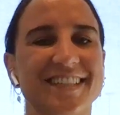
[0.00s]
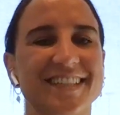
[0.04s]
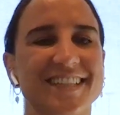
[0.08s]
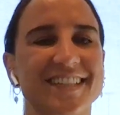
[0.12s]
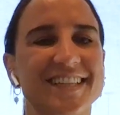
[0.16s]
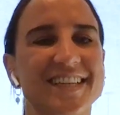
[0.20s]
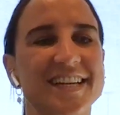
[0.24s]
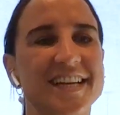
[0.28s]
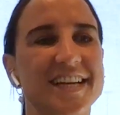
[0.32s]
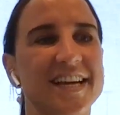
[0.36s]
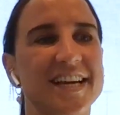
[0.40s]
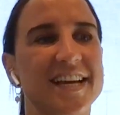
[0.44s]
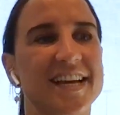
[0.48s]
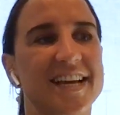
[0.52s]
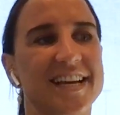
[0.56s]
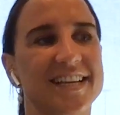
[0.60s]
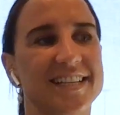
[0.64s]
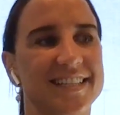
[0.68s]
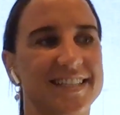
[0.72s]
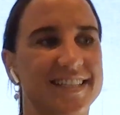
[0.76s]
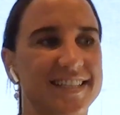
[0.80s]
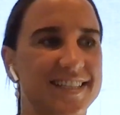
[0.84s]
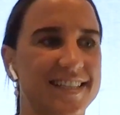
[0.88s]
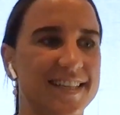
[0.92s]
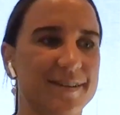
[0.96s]
And
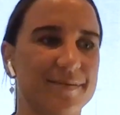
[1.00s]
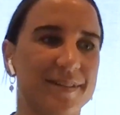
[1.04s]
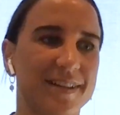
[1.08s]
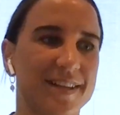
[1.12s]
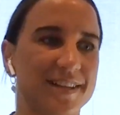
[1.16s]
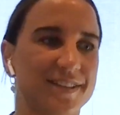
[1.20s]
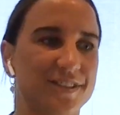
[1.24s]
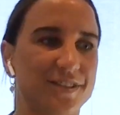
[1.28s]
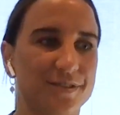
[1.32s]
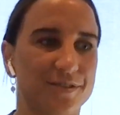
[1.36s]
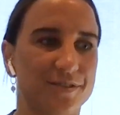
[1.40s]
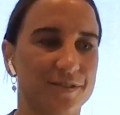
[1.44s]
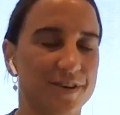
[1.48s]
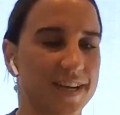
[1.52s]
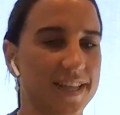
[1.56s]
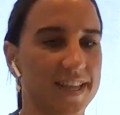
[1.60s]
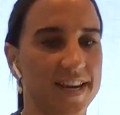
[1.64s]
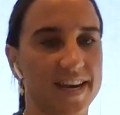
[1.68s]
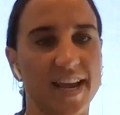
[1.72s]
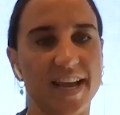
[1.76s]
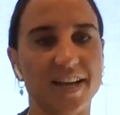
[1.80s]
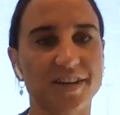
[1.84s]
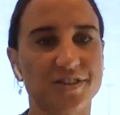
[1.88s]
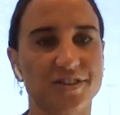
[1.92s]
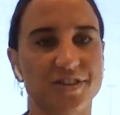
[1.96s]
similar story the
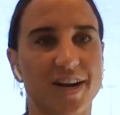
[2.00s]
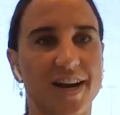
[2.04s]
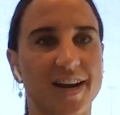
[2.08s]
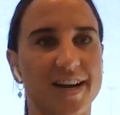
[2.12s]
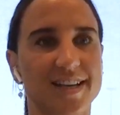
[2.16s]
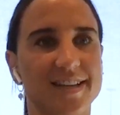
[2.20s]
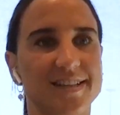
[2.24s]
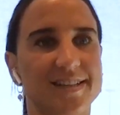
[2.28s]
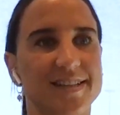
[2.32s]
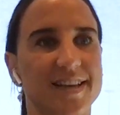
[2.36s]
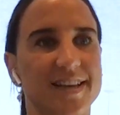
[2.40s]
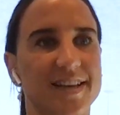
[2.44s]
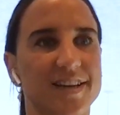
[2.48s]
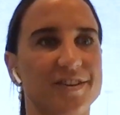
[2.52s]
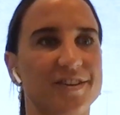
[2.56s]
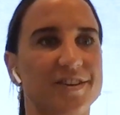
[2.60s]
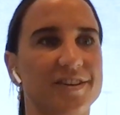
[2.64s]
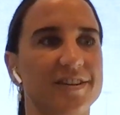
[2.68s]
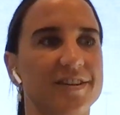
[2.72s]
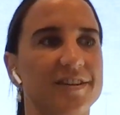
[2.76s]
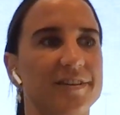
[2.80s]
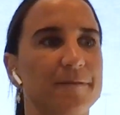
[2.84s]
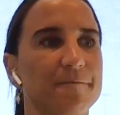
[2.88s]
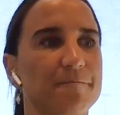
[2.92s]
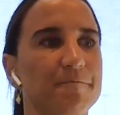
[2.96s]
next training
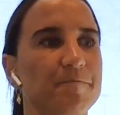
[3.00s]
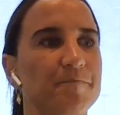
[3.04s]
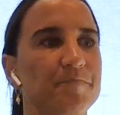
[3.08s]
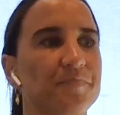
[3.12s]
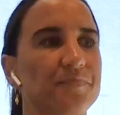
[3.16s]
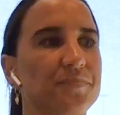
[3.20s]
session.